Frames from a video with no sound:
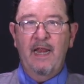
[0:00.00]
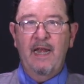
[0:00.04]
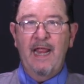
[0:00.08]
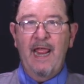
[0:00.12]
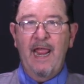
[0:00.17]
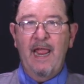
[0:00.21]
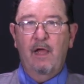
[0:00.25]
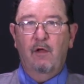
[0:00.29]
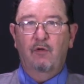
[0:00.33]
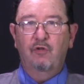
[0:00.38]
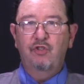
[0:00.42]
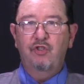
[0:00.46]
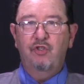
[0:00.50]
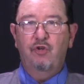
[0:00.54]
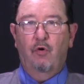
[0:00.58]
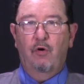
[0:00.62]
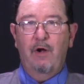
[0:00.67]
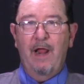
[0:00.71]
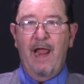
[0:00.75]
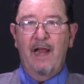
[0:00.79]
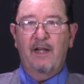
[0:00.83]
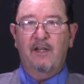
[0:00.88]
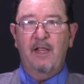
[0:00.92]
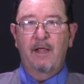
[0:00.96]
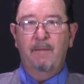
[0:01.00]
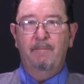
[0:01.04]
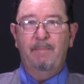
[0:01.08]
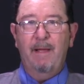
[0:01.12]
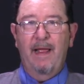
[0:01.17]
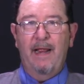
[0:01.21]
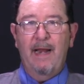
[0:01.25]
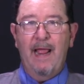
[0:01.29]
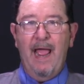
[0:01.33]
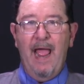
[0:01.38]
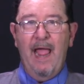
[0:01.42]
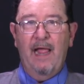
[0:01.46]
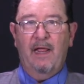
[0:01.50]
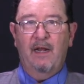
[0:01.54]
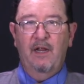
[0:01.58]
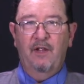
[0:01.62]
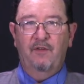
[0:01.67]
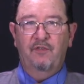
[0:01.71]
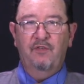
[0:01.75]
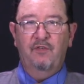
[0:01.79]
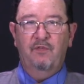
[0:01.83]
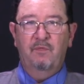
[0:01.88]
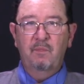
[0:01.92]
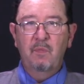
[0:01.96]
Inhaled short acting beta
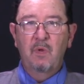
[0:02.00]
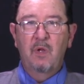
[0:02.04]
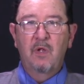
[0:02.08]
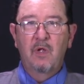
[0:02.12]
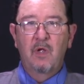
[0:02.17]
agonists,